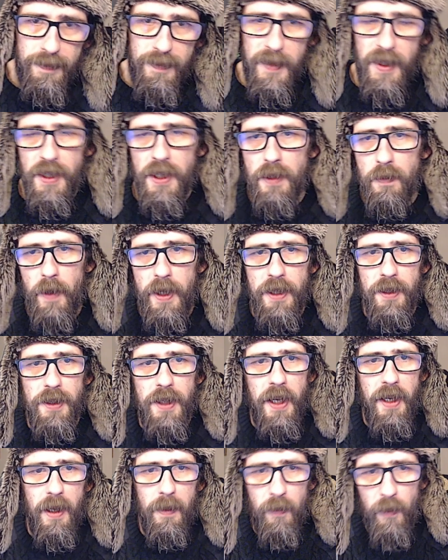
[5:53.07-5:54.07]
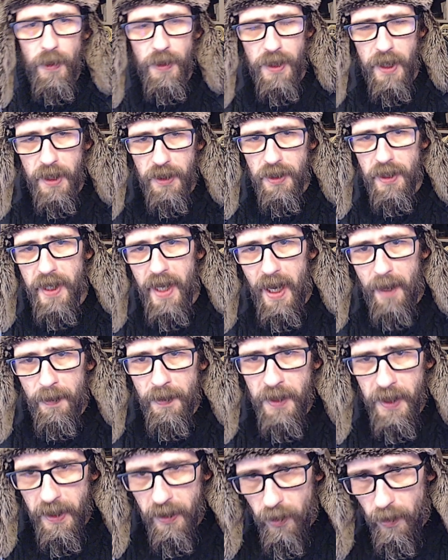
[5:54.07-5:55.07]
this is where you set up what's actually
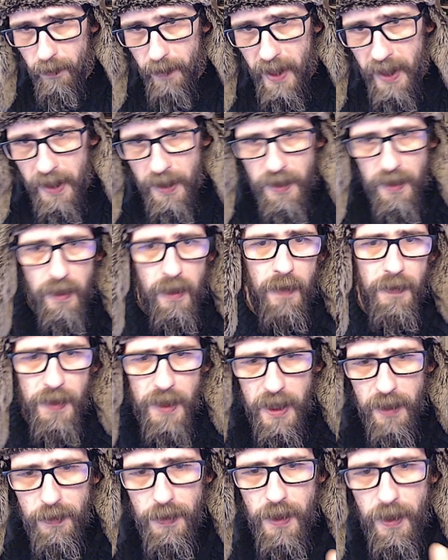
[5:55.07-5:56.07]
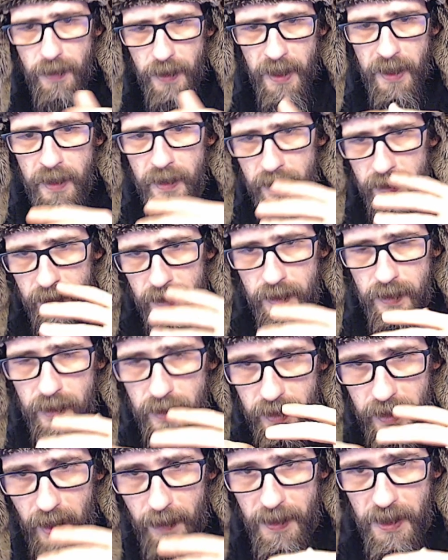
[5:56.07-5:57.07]
happened in combat, because a lot of skills only
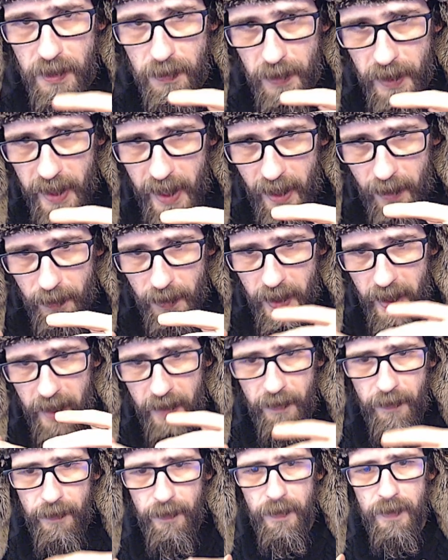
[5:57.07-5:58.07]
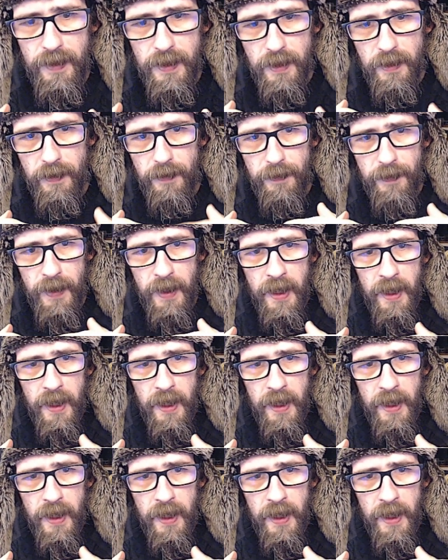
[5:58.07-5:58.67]
come into account if you've